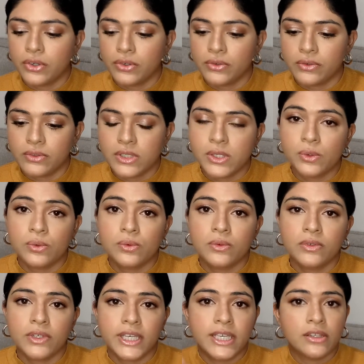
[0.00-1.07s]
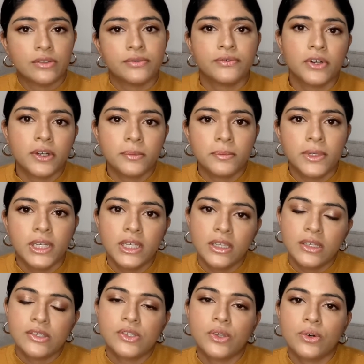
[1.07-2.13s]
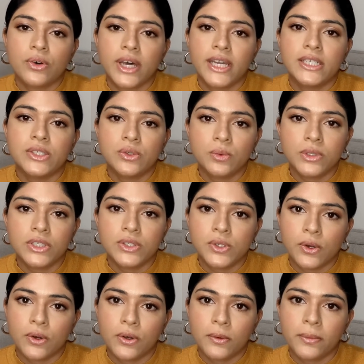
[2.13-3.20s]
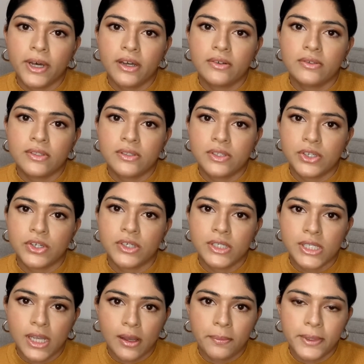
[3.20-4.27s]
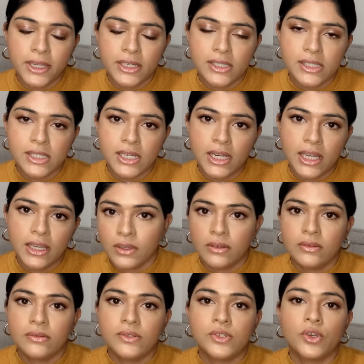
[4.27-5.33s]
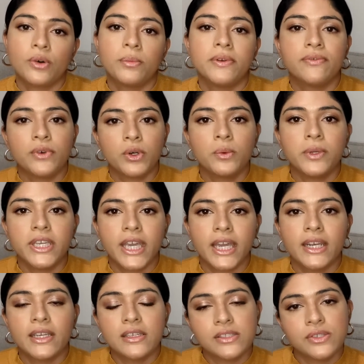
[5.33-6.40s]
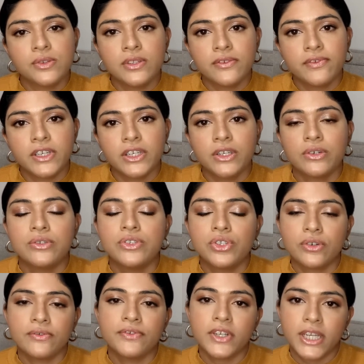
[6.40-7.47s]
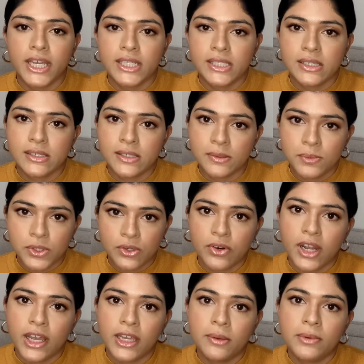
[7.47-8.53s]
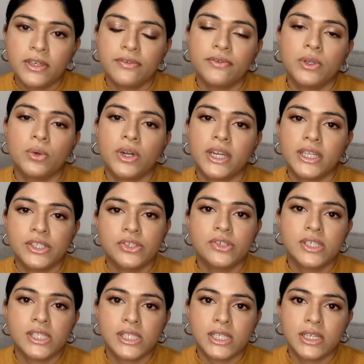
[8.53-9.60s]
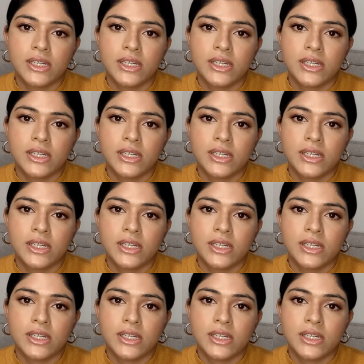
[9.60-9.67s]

to heal from. So I do want to talk about certain topics today. So before we get into the video, don't forget to subscribe if you are interested